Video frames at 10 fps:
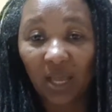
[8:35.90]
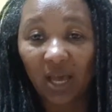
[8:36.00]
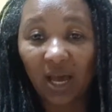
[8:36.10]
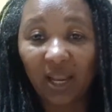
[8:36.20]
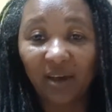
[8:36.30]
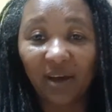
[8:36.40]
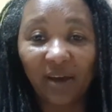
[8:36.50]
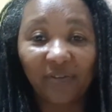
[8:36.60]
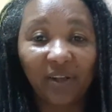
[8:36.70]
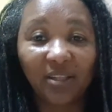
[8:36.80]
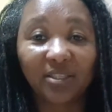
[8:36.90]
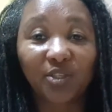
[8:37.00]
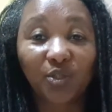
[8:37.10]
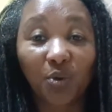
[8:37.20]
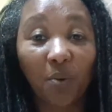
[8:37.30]
and I felt
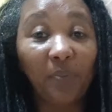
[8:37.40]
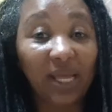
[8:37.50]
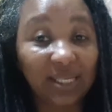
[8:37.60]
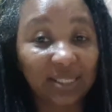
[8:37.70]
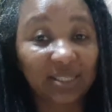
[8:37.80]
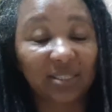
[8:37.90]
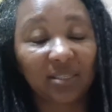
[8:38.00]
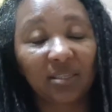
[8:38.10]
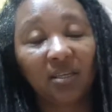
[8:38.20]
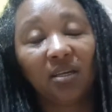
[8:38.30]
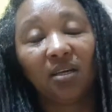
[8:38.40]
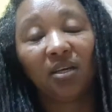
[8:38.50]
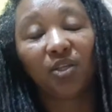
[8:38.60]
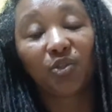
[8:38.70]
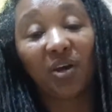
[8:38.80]
so blessed
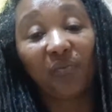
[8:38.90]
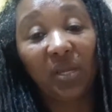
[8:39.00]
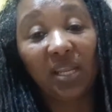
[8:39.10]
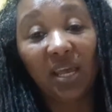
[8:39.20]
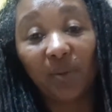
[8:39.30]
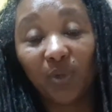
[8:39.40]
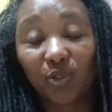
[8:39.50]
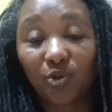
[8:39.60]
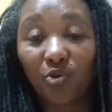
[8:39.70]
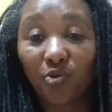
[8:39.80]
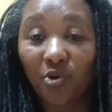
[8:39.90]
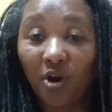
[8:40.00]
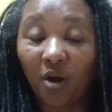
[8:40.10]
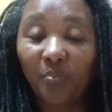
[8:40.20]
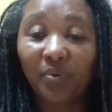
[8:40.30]
to have been able to grow
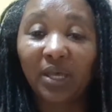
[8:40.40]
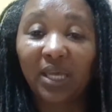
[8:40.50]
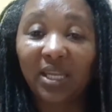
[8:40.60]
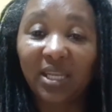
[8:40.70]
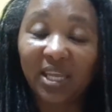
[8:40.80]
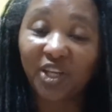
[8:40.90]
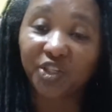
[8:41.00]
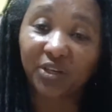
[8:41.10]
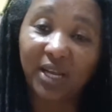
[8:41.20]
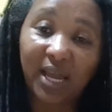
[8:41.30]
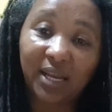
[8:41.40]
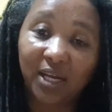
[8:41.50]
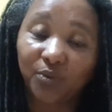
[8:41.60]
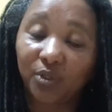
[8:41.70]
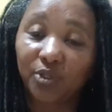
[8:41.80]
up in nature like
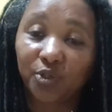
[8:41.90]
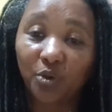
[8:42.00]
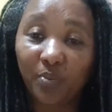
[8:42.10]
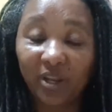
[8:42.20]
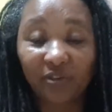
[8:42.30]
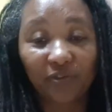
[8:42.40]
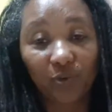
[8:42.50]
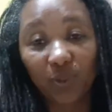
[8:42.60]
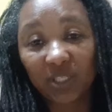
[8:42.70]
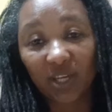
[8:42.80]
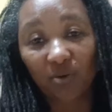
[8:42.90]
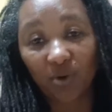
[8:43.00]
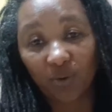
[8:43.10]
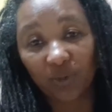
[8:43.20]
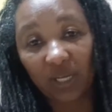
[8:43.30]
that with so many fruits
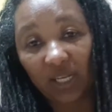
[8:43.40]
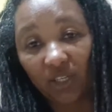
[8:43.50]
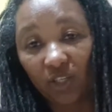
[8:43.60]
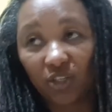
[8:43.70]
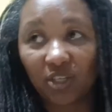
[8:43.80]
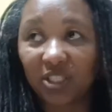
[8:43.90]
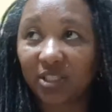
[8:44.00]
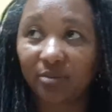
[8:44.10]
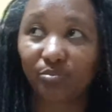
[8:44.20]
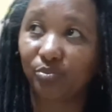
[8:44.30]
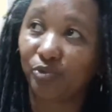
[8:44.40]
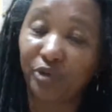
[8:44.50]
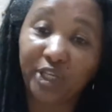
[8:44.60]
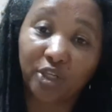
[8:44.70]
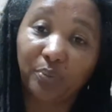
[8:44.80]
around, and you just
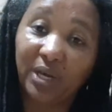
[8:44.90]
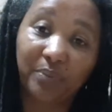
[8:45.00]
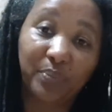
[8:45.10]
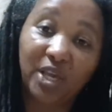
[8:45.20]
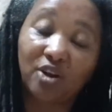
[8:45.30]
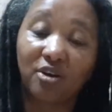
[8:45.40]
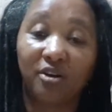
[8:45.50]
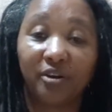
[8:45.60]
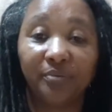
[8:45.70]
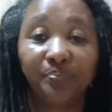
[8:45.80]
reach up and pick, or